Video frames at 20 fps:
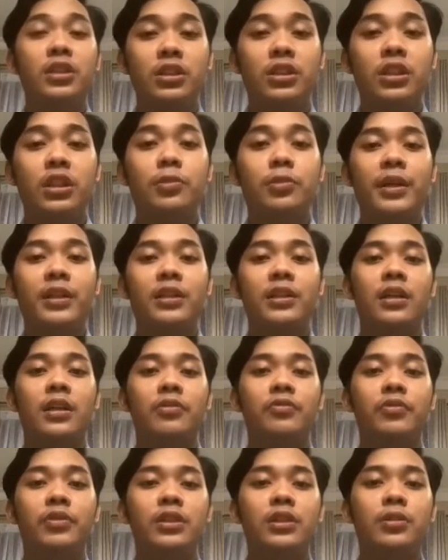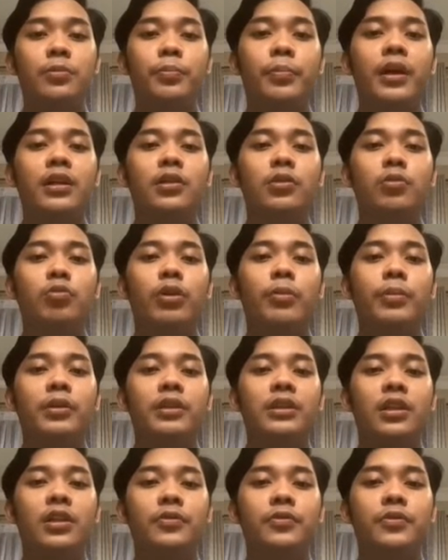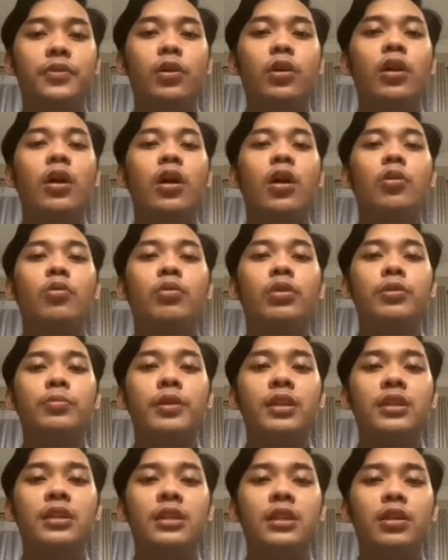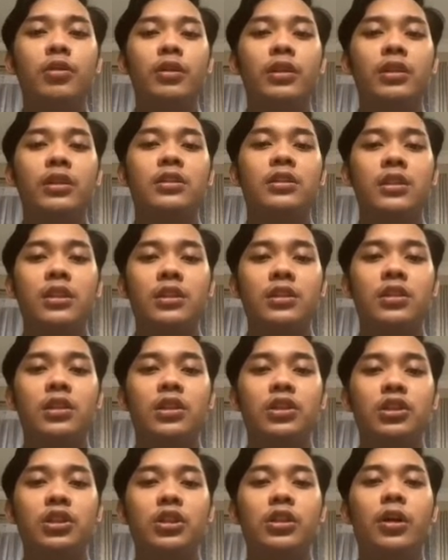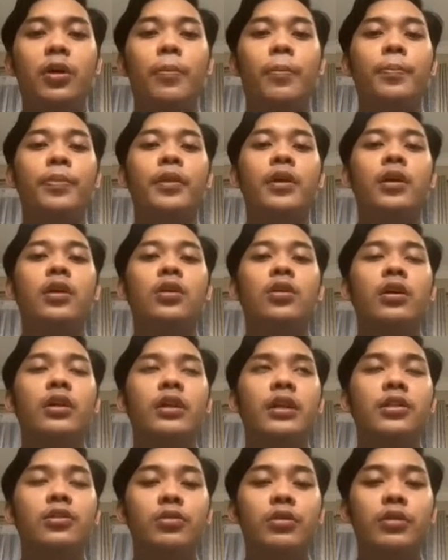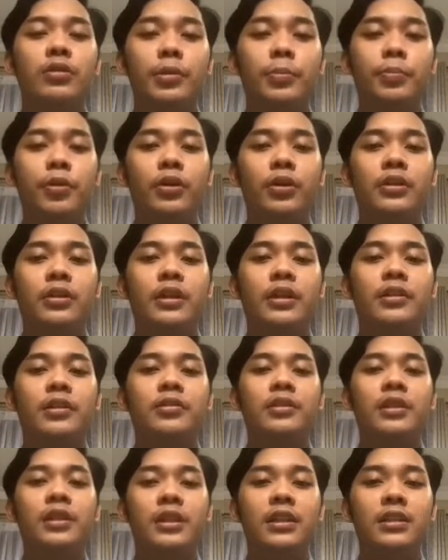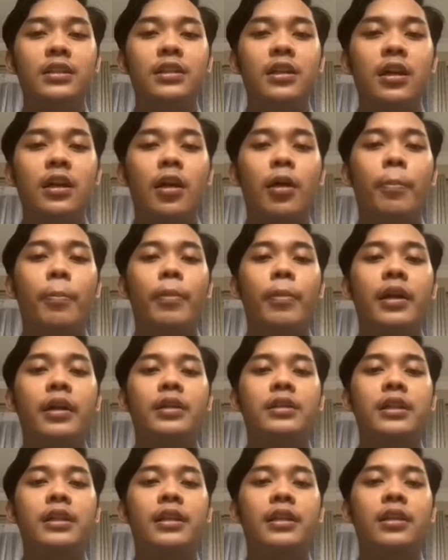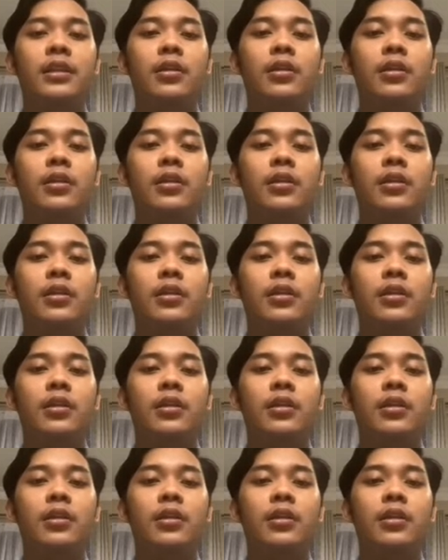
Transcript: inspector visit barely 1% of all workplaces in the United States each year, according to a report that is released by the Center